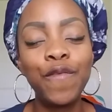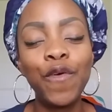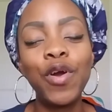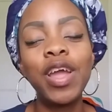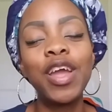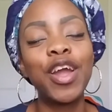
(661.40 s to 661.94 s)

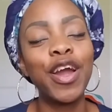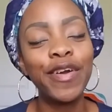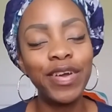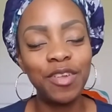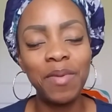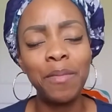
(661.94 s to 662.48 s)
for
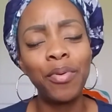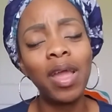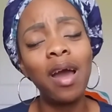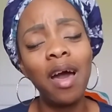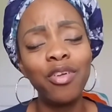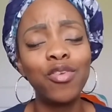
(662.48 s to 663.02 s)
encouragement, bringing
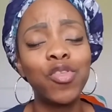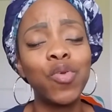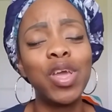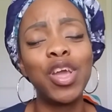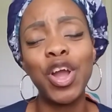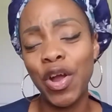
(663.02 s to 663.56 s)
others
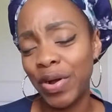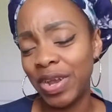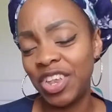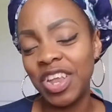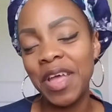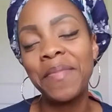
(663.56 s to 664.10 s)
to
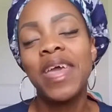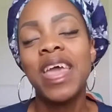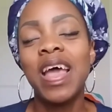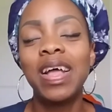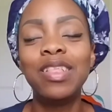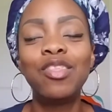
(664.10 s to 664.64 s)
encourage them
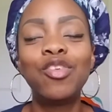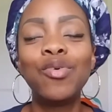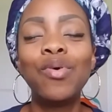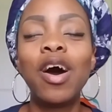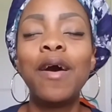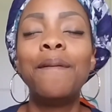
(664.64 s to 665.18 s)
and
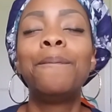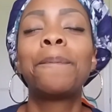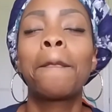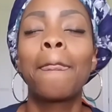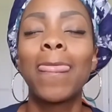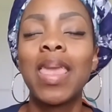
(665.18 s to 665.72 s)
to um,
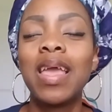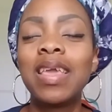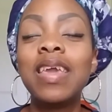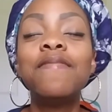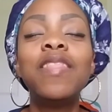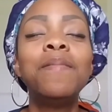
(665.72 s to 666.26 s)

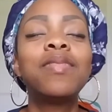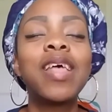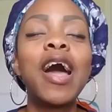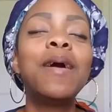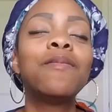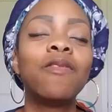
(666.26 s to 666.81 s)
give them
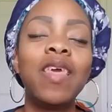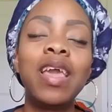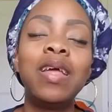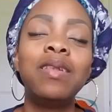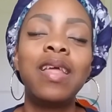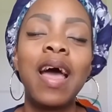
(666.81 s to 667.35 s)
time so they
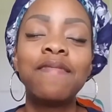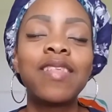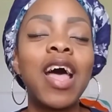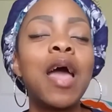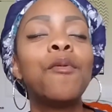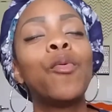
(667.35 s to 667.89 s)
can have
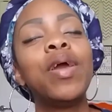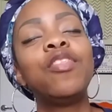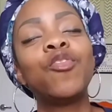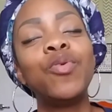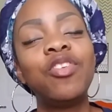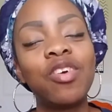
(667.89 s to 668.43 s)
time away
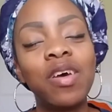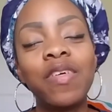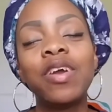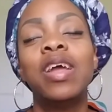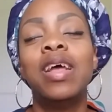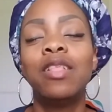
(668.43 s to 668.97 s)
to each
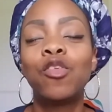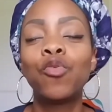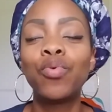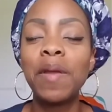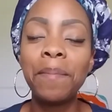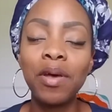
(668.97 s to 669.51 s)
other to
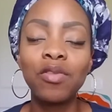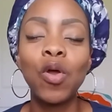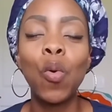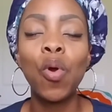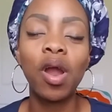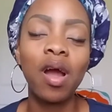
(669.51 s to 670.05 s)
rebuild
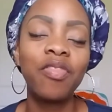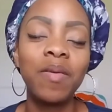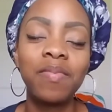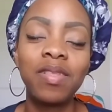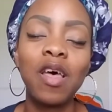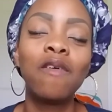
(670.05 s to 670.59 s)
and work on
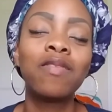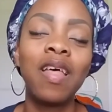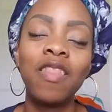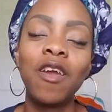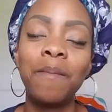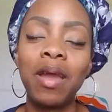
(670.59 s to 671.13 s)
themselves
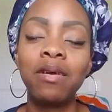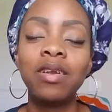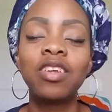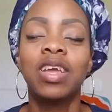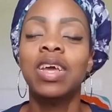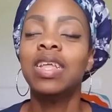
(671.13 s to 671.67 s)
and their
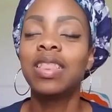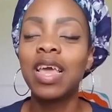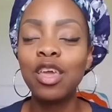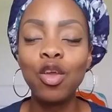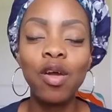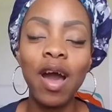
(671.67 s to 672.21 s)
marriage.
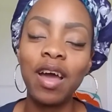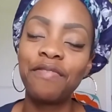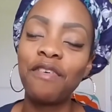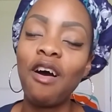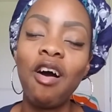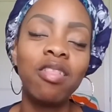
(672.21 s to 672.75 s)
Thank you, God,
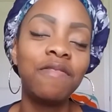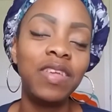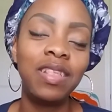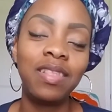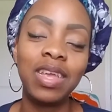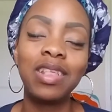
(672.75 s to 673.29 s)
for all of
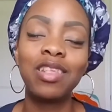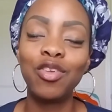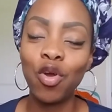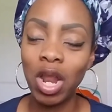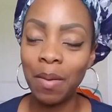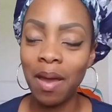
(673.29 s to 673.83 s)
these things. In
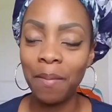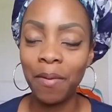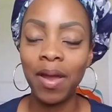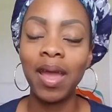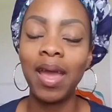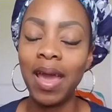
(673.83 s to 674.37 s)
your name I
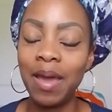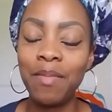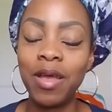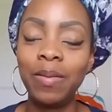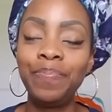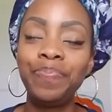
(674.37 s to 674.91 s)
pray.
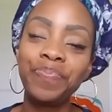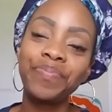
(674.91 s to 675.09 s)
Amen.